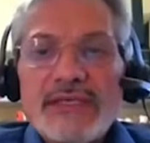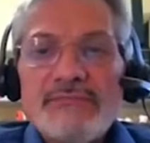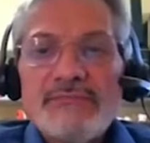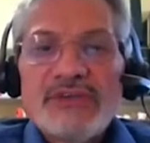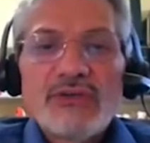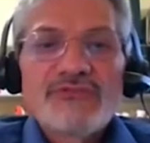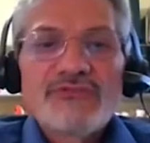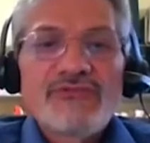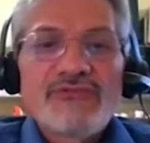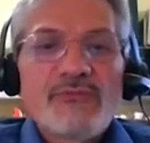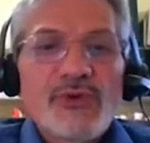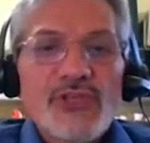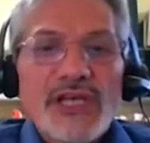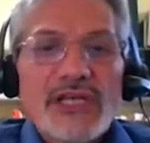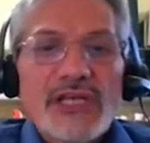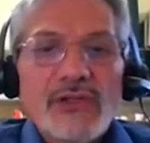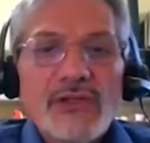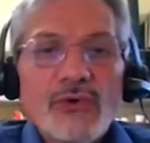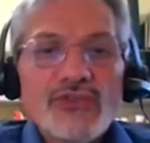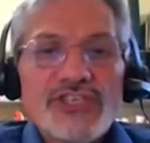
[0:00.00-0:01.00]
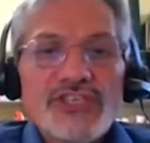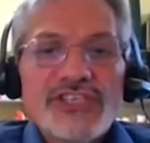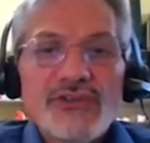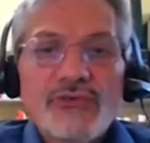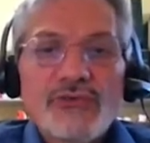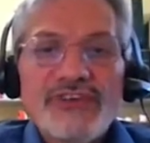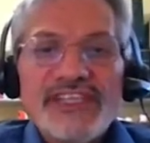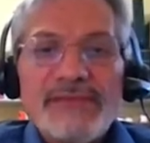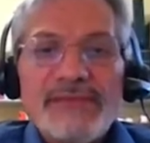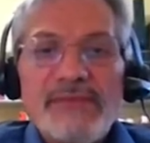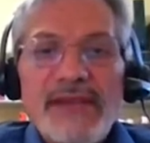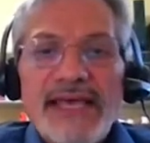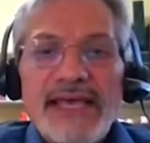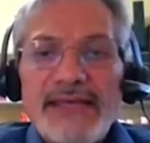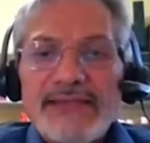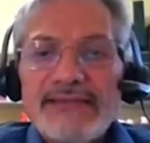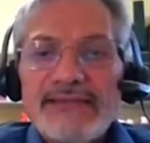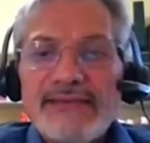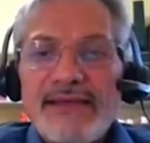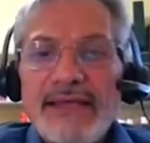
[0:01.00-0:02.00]
because the product launch is already
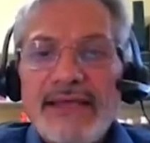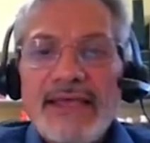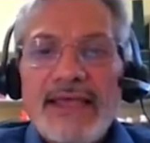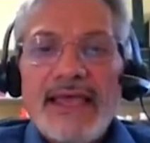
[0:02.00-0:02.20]
planned,